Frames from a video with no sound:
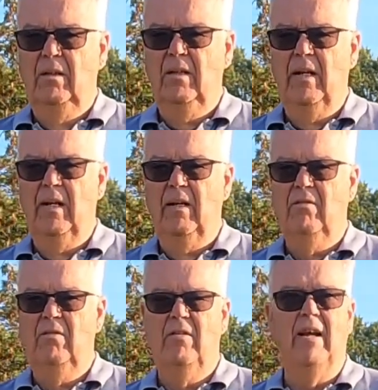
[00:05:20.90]
that are
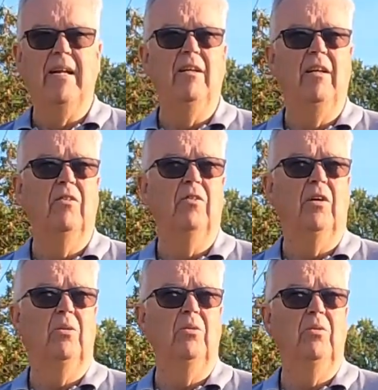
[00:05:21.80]
10 years
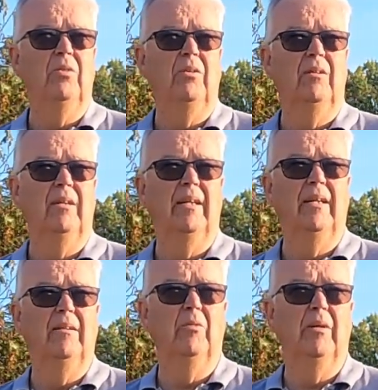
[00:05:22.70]
old,
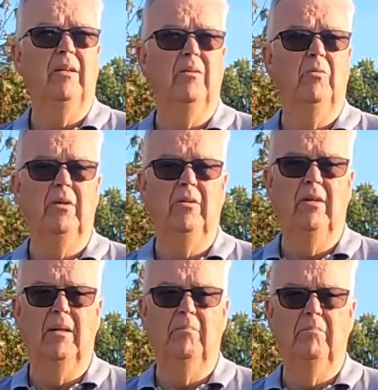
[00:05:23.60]
and we're
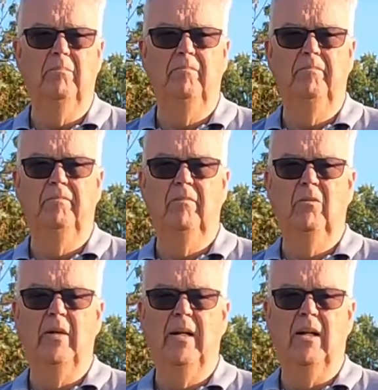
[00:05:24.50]

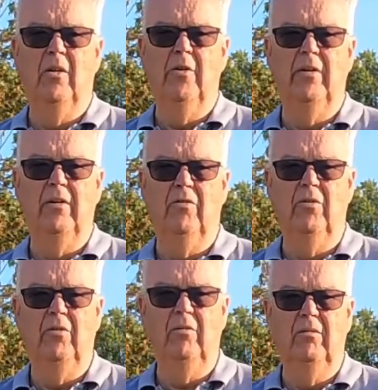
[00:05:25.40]
now learning
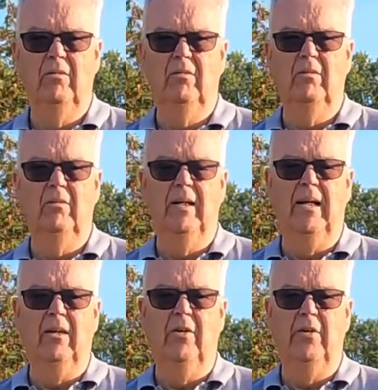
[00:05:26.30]

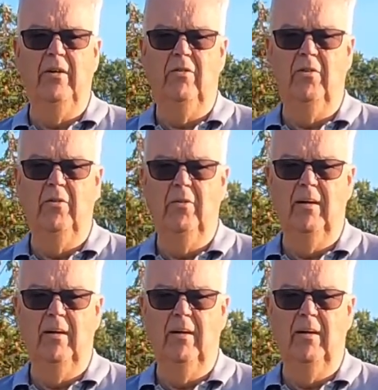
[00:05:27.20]
to